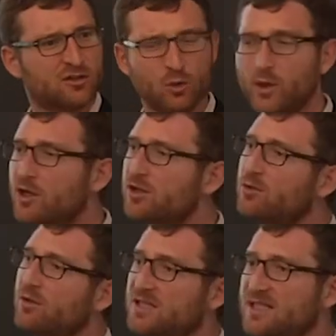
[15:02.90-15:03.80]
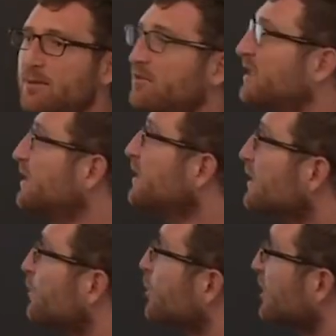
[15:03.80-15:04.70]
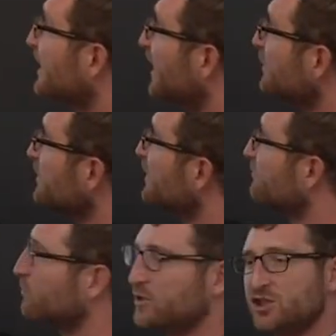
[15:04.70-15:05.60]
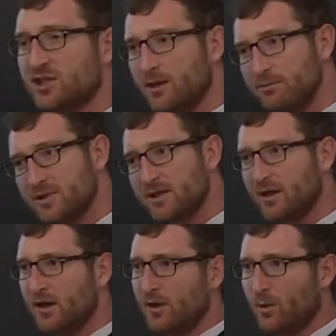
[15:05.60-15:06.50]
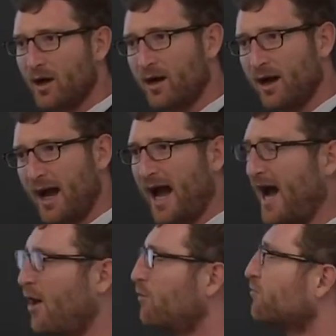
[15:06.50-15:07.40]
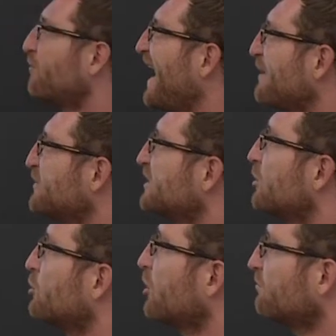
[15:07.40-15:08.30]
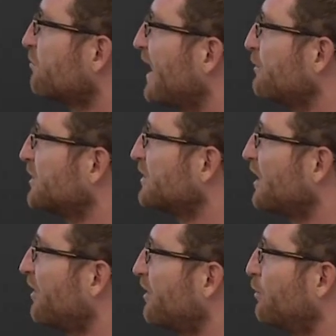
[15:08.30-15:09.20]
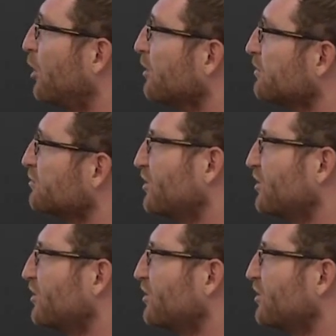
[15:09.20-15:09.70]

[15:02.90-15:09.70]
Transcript: So we're going to do the same thing here, and we're going to calculate for each company, well, how fragmented or not fragmented are their bonds.